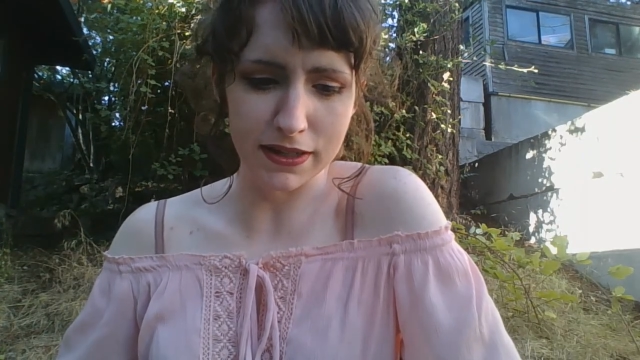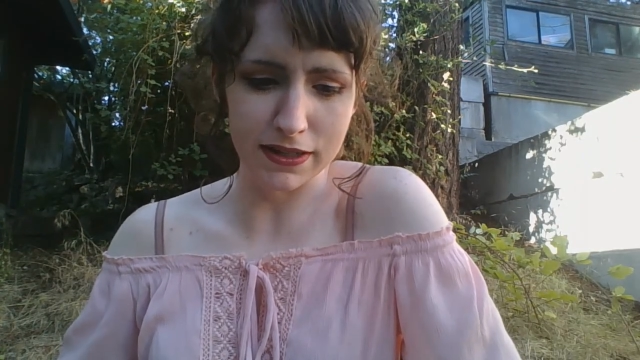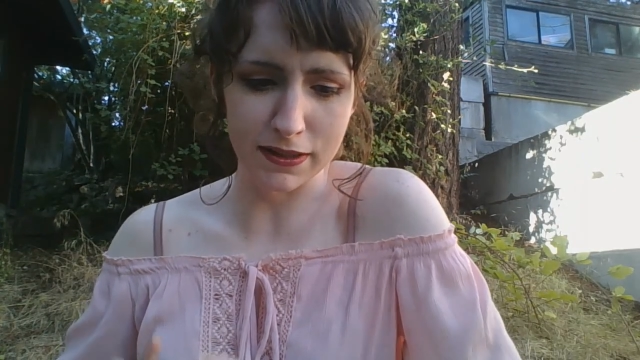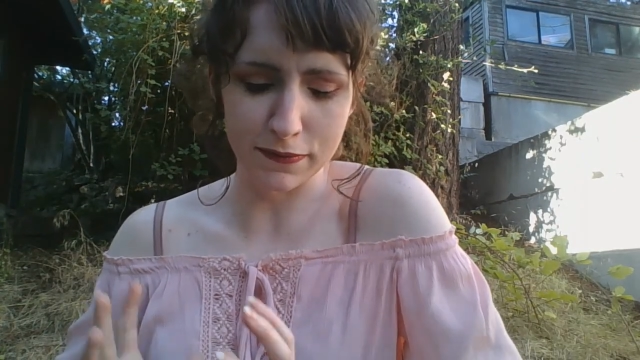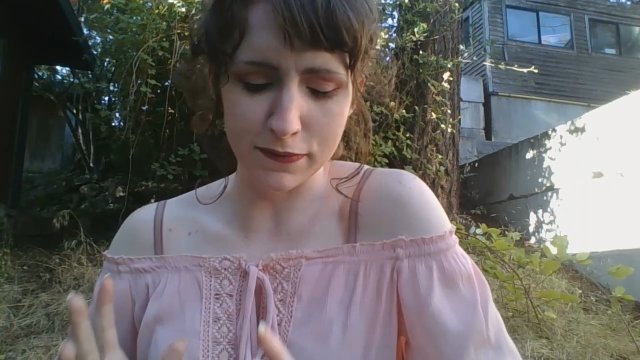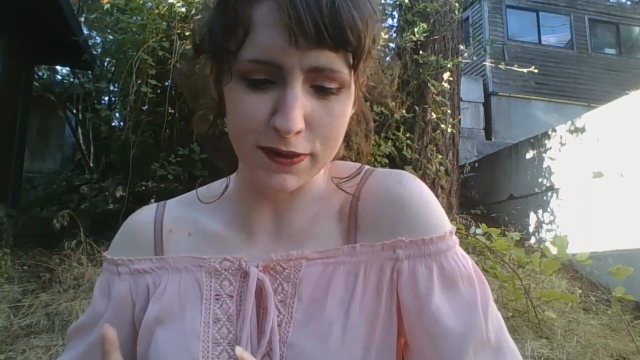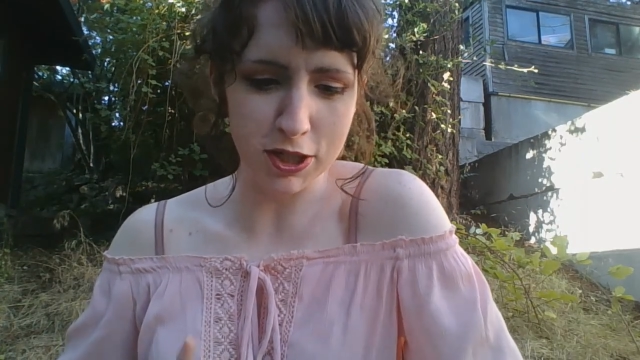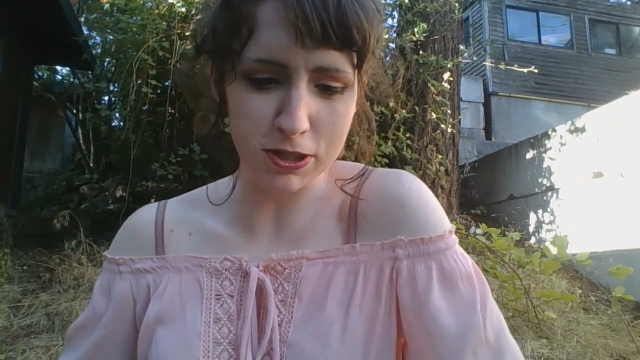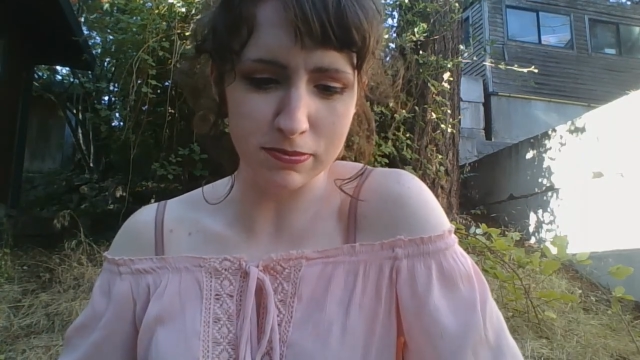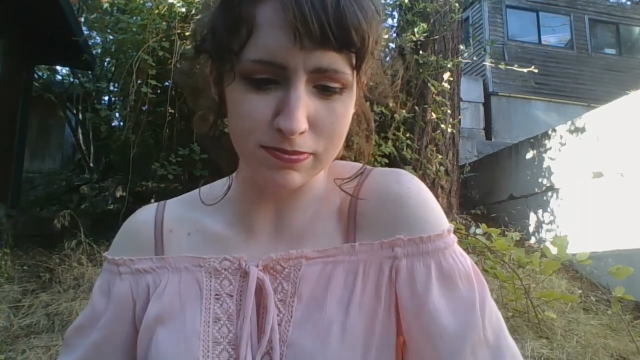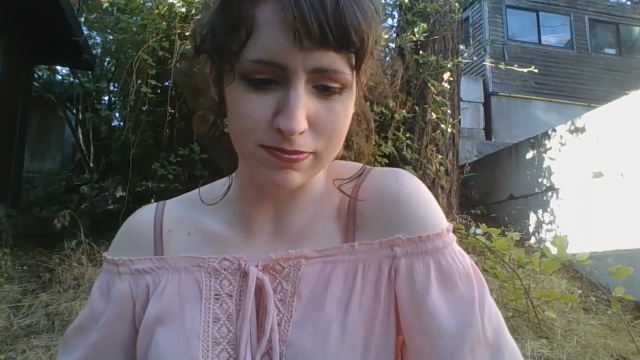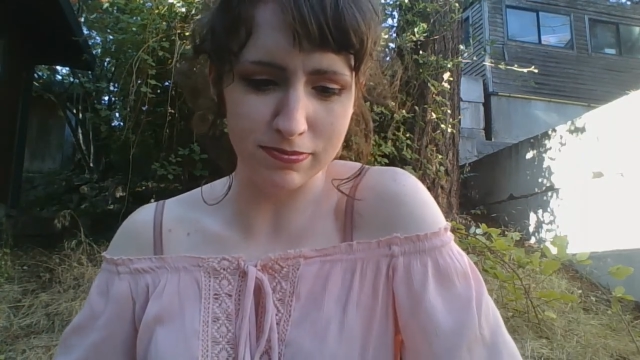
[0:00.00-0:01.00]
in the first
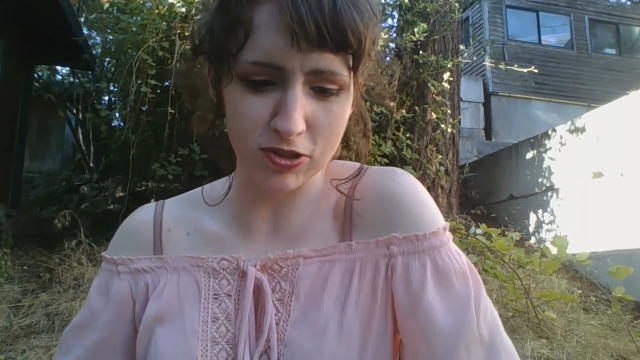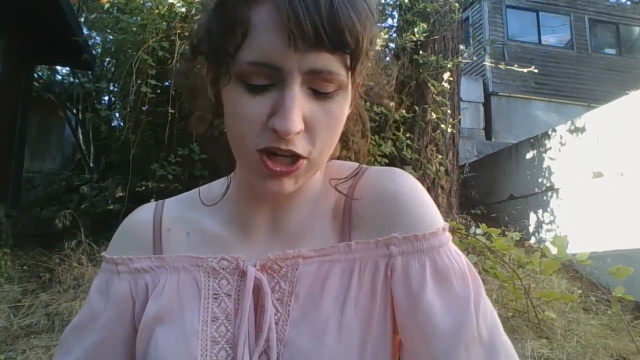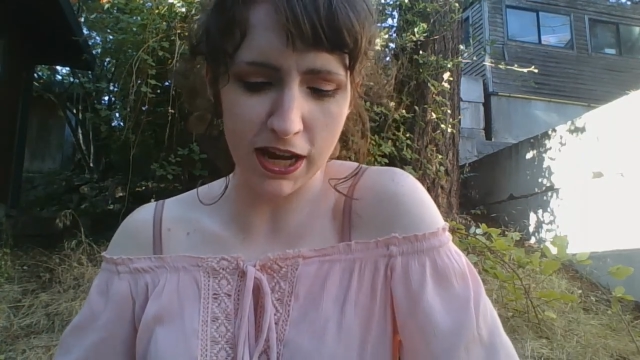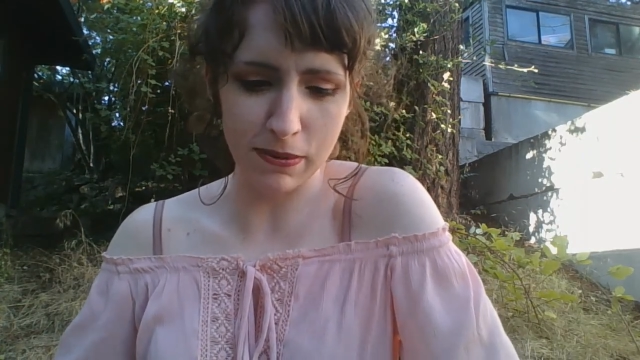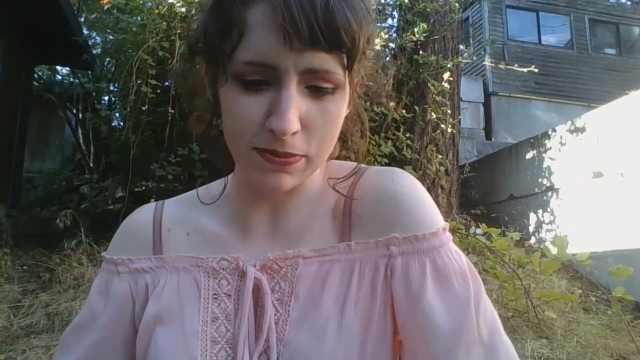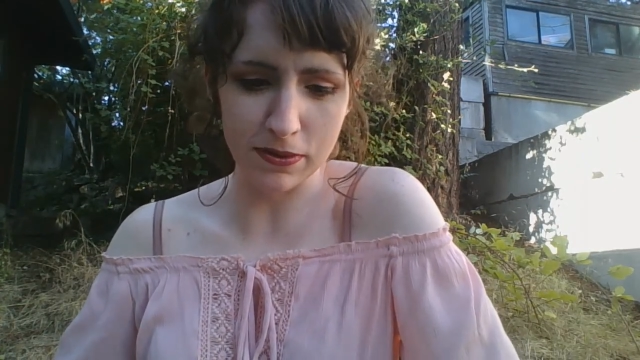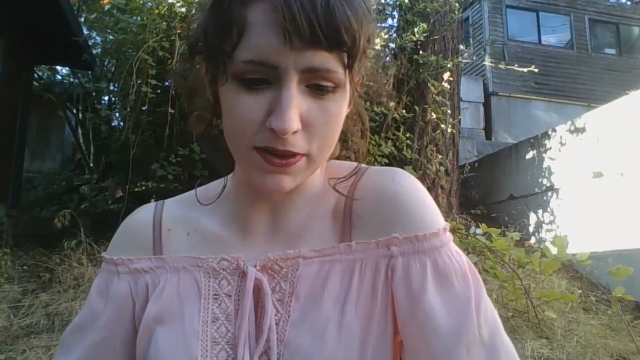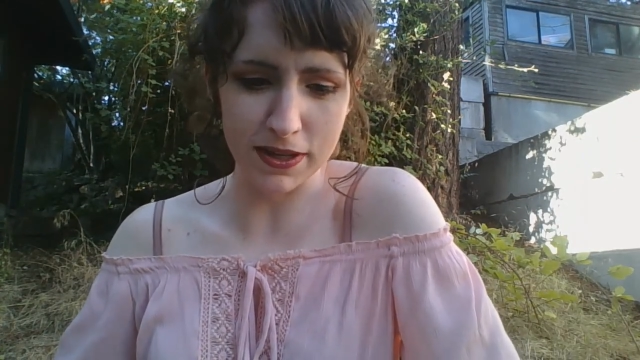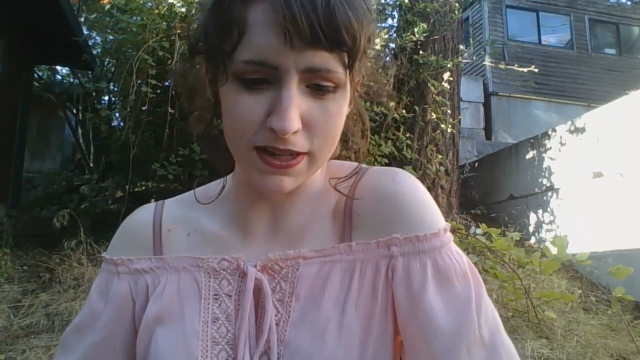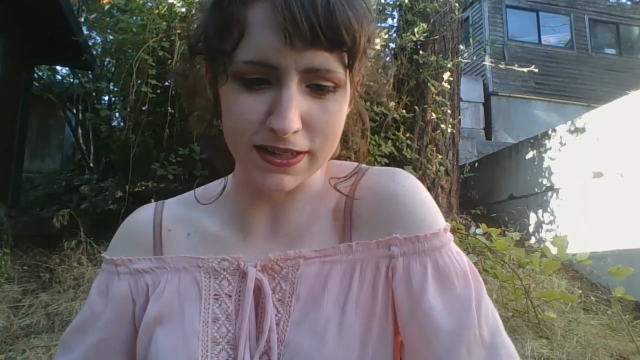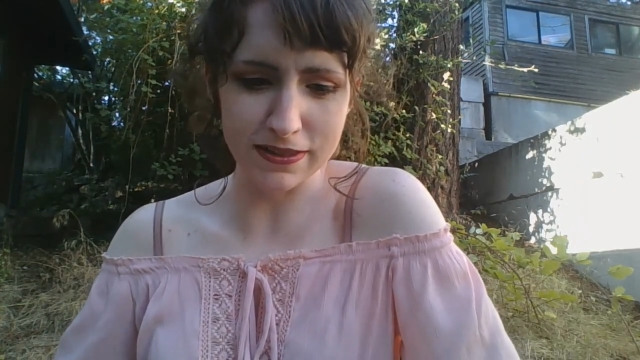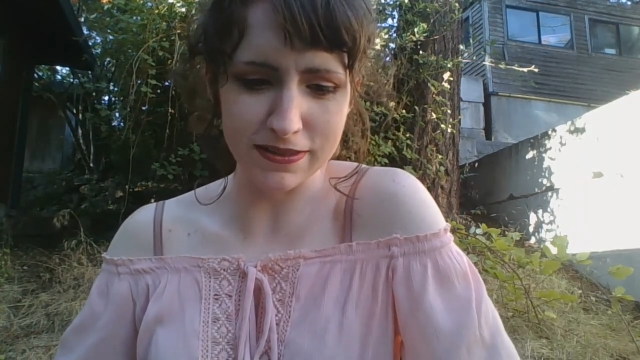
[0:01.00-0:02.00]
chapter
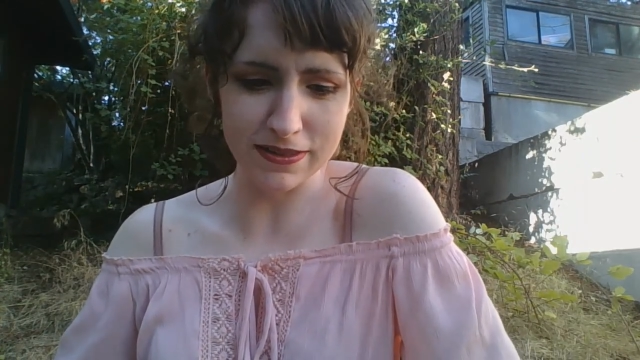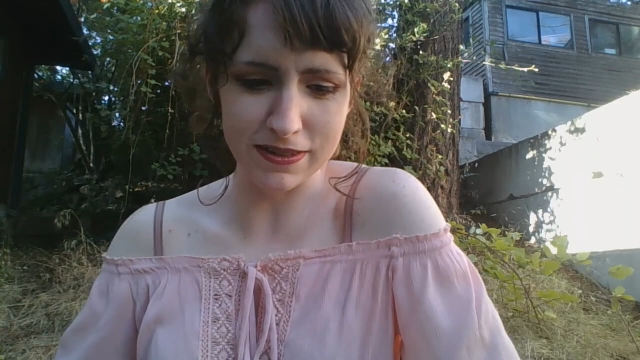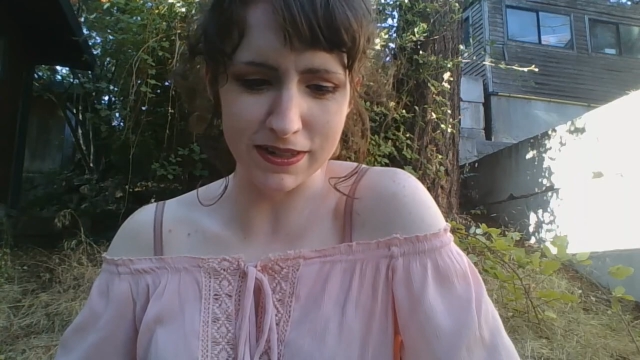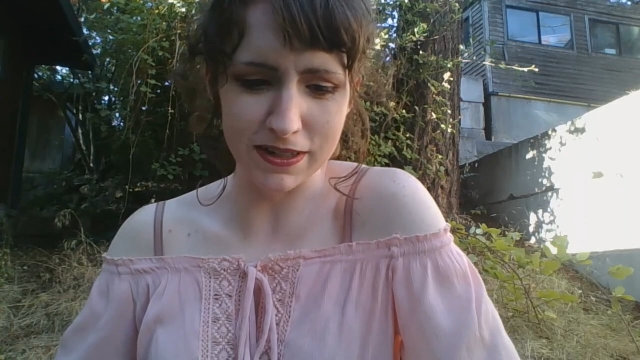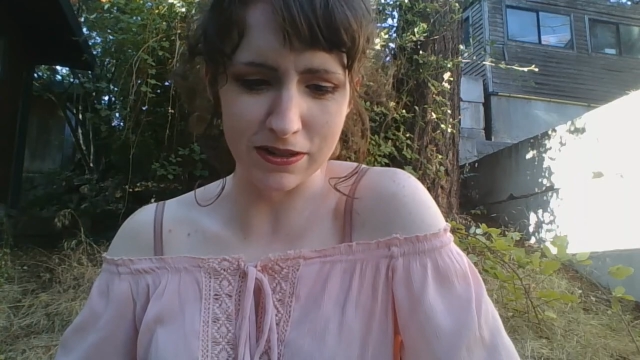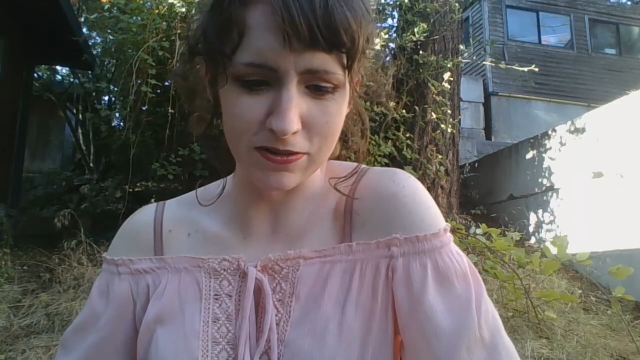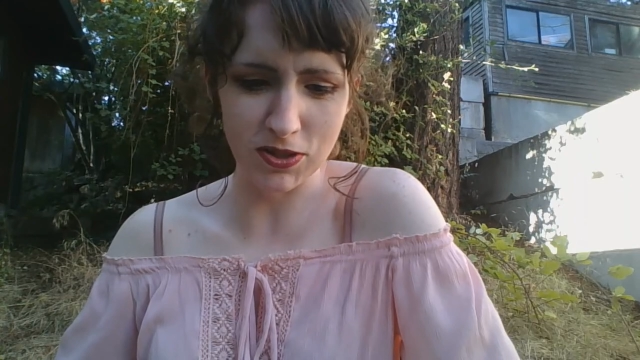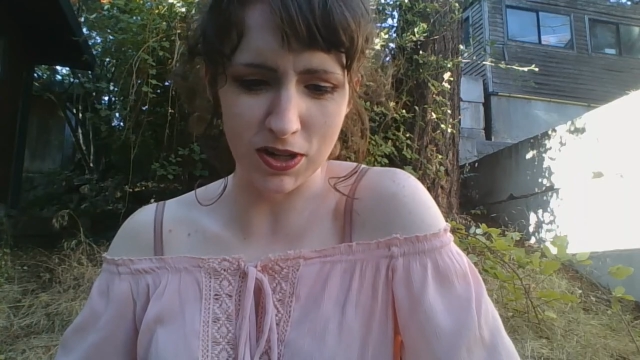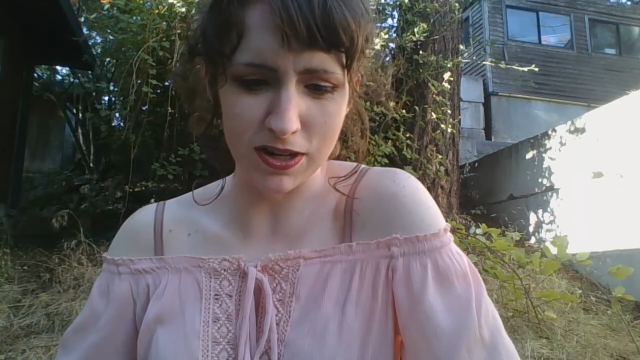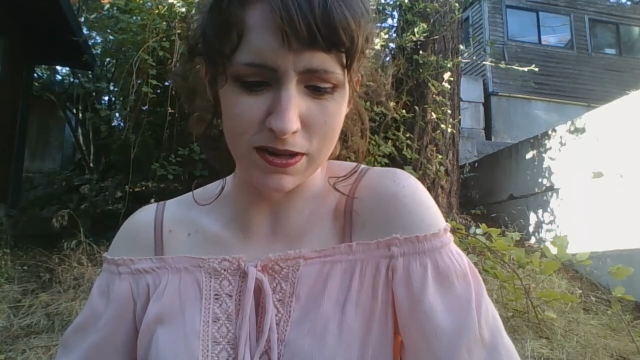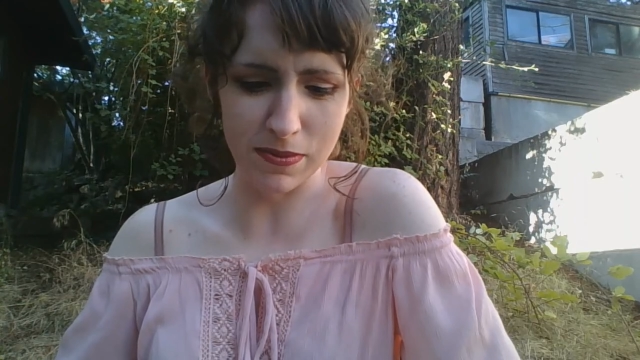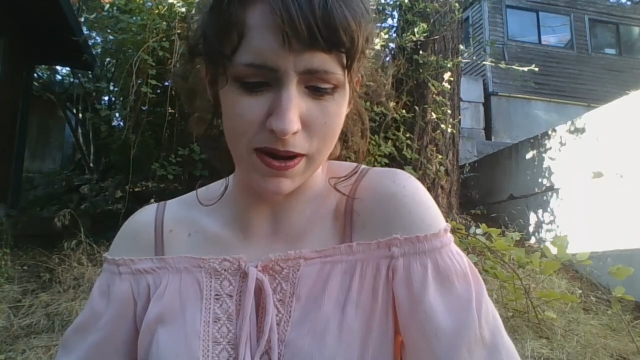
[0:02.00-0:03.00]
thing, it goes
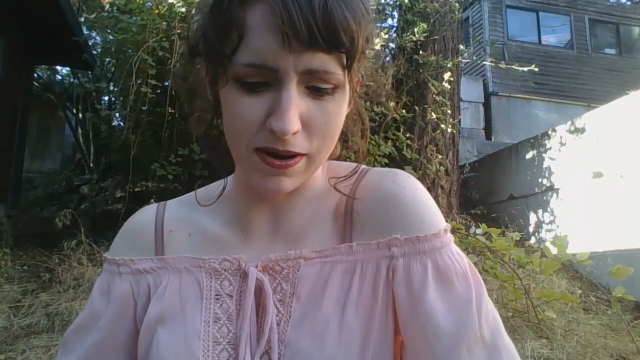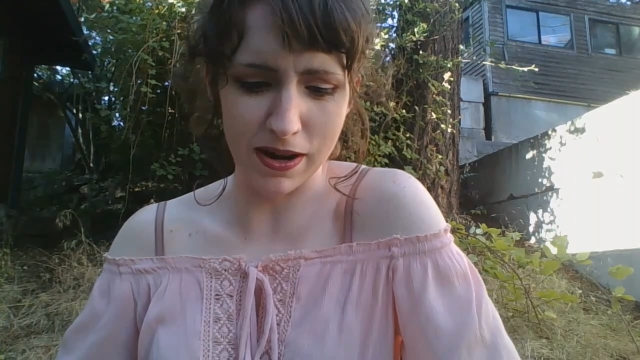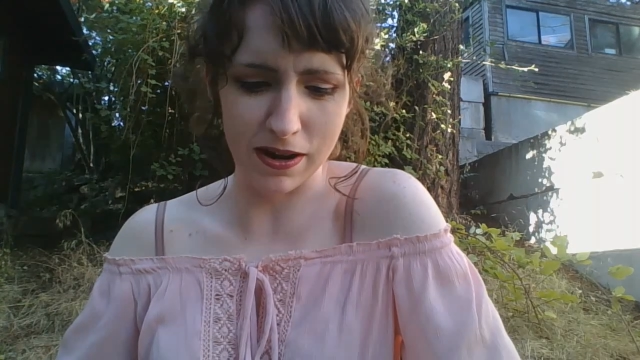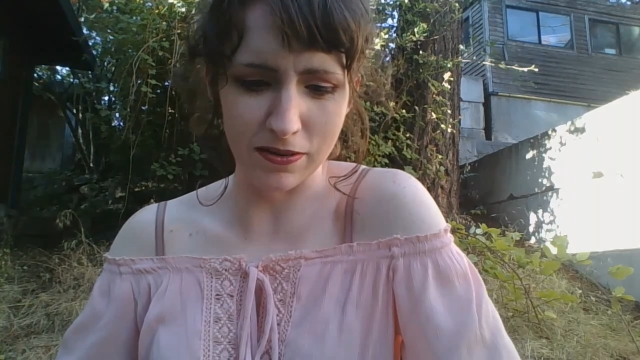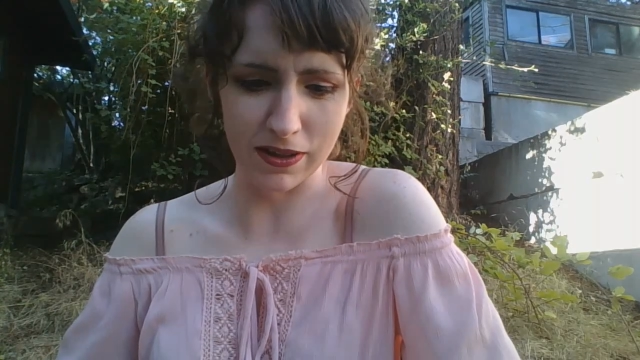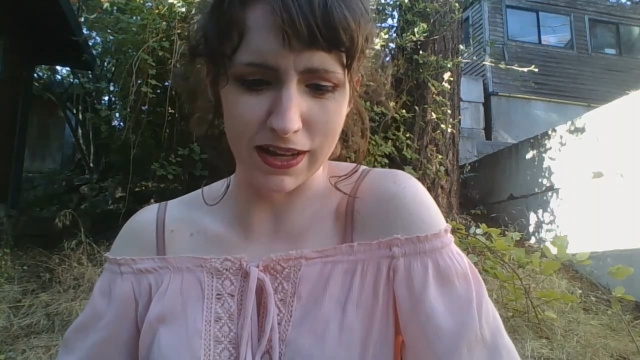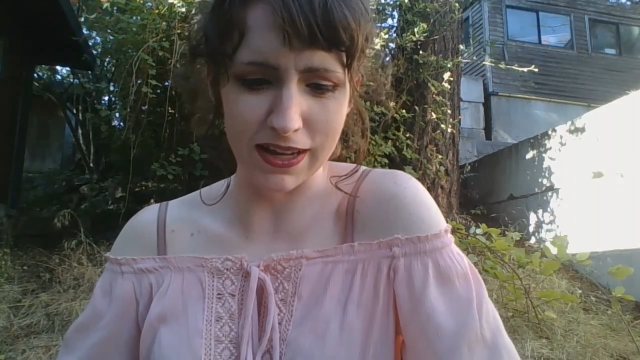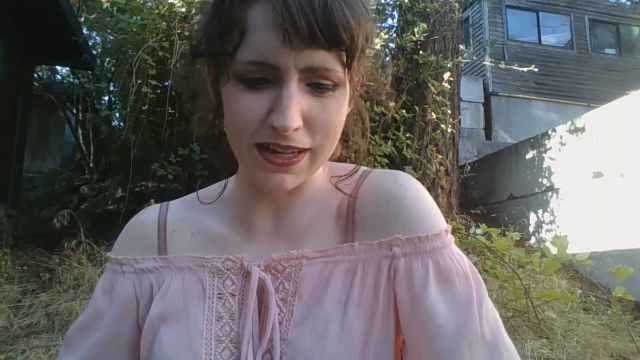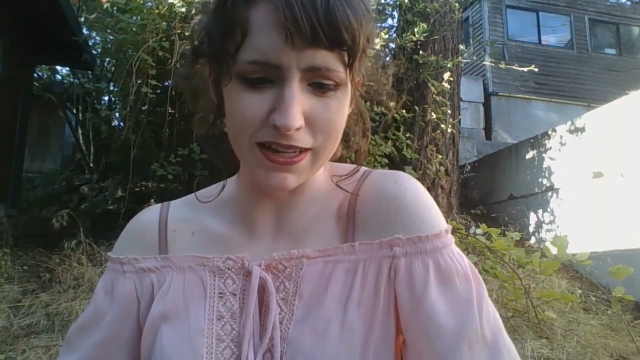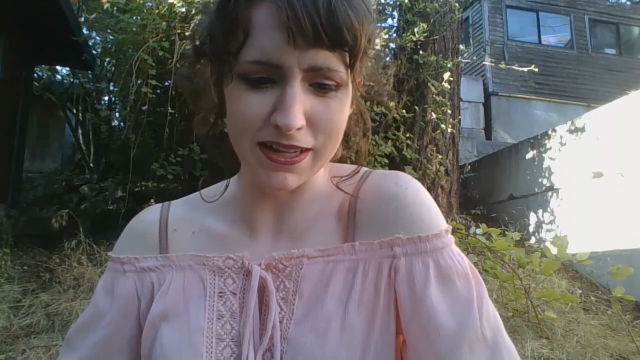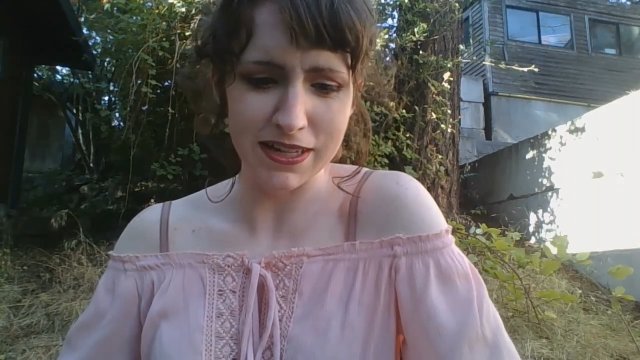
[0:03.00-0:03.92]
on about how like